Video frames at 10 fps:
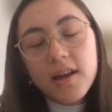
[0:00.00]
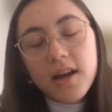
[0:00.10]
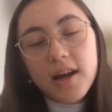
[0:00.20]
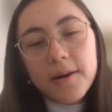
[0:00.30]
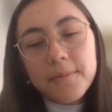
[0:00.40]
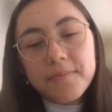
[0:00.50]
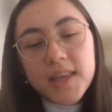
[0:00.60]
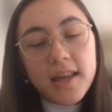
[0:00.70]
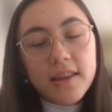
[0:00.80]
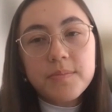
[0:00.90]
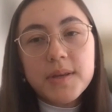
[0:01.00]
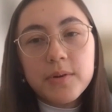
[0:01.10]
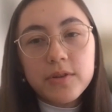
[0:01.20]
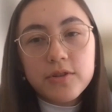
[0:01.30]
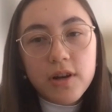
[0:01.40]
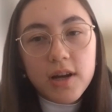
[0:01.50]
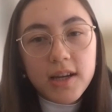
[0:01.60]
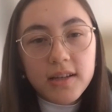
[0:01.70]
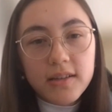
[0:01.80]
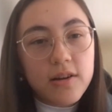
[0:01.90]
um, yeah, they're people
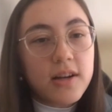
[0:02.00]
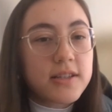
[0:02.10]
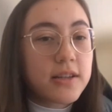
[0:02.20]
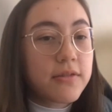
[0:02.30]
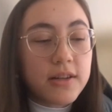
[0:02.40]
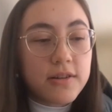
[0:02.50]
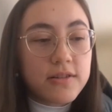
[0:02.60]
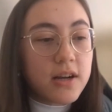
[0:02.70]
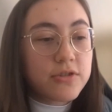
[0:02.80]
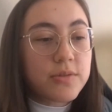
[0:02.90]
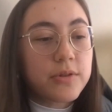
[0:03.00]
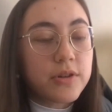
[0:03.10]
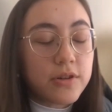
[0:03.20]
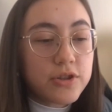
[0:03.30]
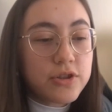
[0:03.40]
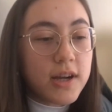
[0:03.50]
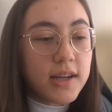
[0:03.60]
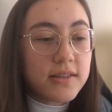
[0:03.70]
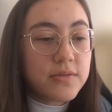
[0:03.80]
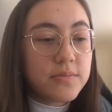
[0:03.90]
trying, they're content creators, entrepreneurs
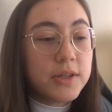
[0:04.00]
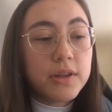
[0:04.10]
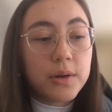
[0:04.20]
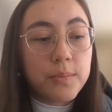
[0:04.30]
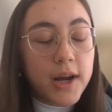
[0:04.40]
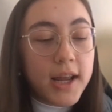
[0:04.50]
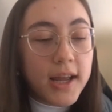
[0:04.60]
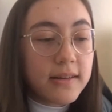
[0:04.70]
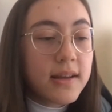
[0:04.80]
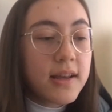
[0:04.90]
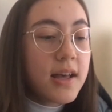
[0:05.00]
trying to build their brand